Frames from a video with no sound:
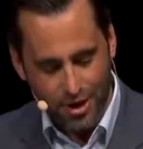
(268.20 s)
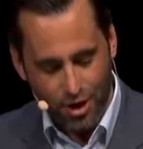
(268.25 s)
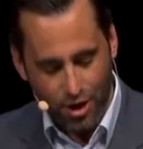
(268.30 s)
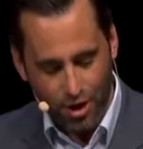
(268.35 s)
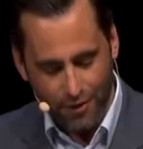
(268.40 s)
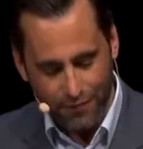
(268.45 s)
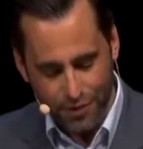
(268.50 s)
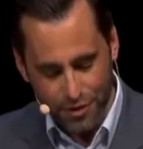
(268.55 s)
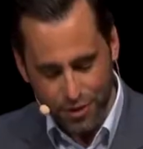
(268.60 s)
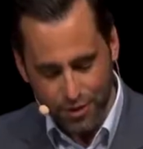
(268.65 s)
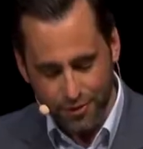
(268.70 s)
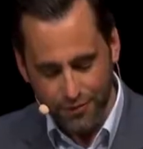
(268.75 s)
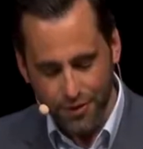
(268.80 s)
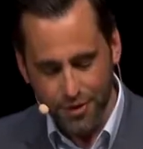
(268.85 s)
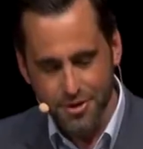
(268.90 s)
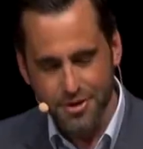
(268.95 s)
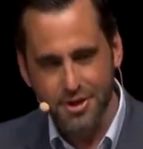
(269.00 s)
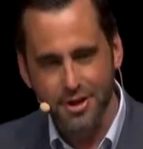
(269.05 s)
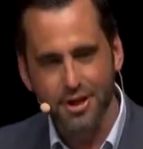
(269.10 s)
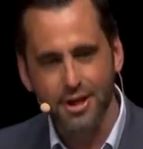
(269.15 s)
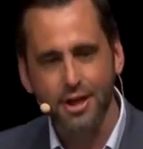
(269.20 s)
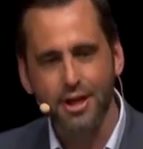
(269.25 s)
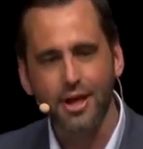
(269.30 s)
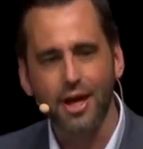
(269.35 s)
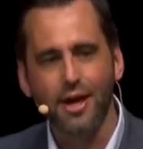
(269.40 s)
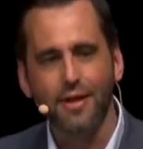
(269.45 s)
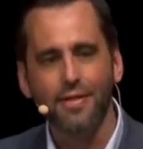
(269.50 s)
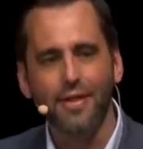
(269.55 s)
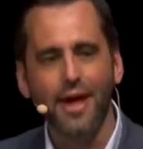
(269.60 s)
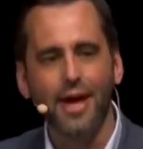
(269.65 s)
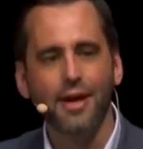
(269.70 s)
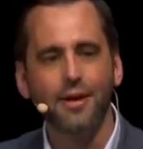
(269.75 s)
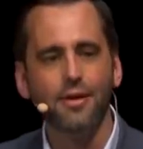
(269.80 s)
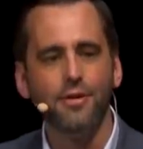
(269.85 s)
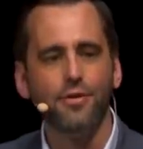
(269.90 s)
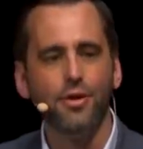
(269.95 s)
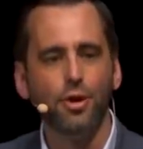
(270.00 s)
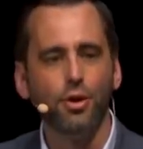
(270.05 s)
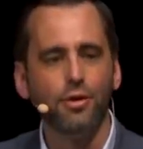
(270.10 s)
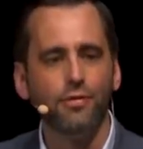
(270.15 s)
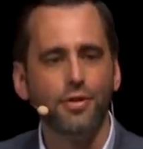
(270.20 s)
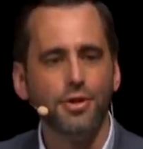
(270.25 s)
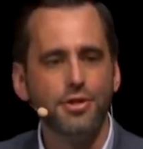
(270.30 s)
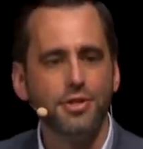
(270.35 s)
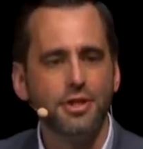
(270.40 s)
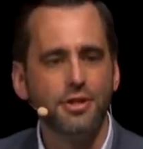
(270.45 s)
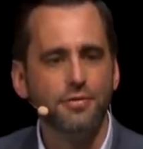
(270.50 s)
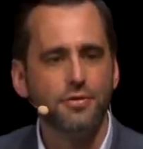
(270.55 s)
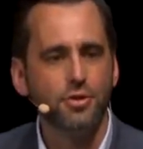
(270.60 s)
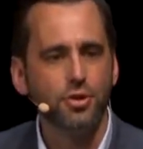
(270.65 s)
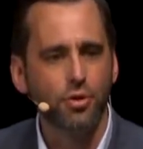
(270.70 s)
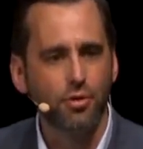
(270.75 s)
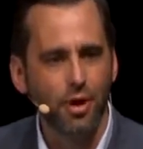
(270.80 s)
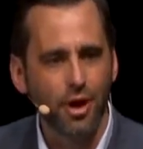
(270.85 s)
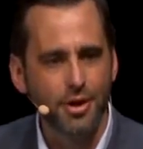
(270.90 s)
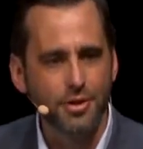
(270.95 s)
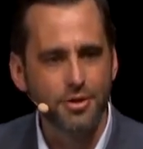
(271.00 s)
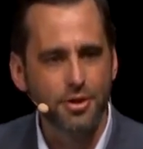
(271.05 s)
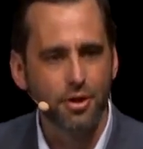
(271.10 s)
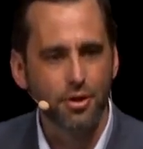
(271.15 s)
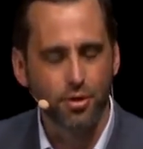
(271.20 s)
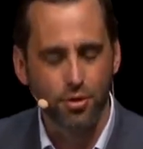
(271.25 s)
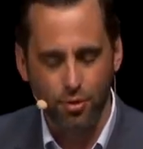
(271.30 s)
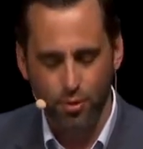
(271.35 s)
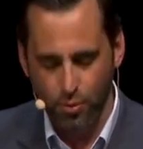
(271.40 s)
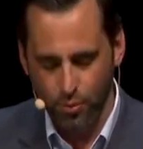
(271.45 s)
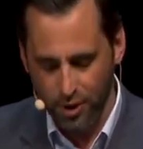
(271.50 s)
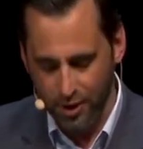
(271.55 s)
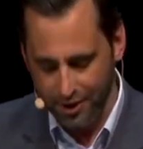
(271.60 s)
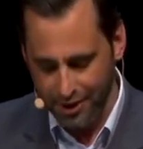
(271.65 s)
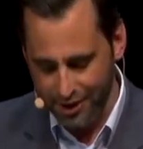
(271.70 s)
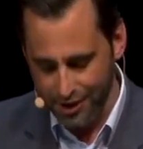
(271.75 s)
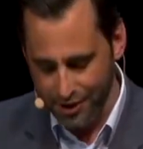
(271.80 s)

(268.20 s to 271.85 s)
Harvard University and then the University of Toronto, where he